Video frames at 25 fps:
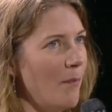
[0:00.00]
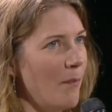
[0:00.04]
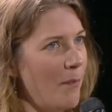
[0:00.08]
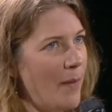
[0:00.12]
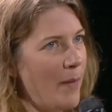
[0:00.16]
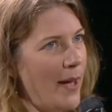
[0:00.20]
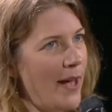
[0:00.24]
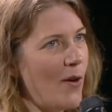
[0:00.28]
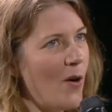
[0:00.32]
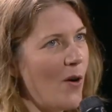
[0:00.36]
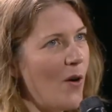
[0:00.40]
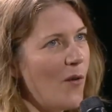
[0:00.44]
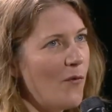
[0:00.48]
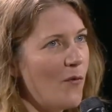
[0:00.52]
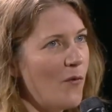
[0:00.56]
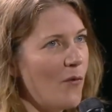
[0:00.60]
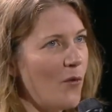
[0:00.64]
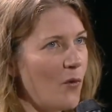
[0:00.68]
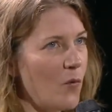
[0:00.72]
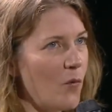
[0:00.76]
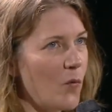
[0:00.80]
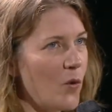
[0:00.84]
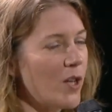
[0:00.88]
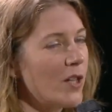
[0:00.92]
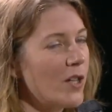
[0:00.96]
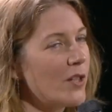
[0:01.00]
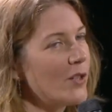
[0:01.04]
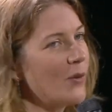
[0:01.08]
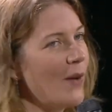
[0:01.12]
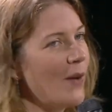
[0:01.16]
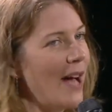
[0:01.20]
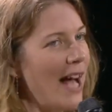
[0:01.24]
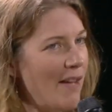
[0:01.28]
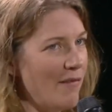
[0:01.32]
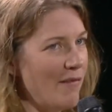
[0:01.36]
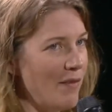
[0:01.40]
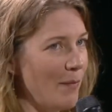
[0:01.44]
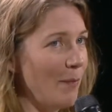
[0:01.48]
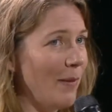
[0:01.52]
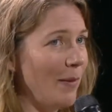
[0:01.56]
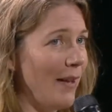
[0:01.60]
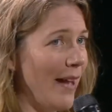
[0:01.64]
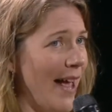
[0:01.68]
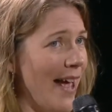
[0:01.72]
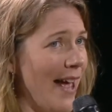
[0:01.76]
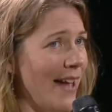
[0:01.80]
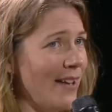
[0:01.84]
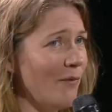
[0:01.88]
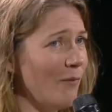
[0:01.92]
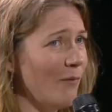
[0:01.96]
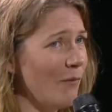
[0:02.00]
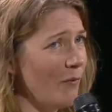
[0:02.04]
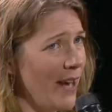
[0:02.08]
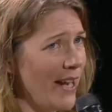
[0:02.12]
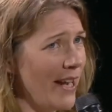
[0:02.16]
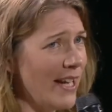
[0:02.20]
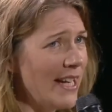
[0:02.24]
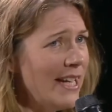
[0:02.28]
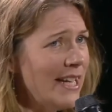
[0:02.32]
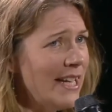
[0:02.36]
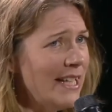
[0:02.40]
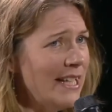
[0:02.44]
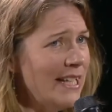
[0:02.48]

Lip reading: pay off or work to have a plan ready.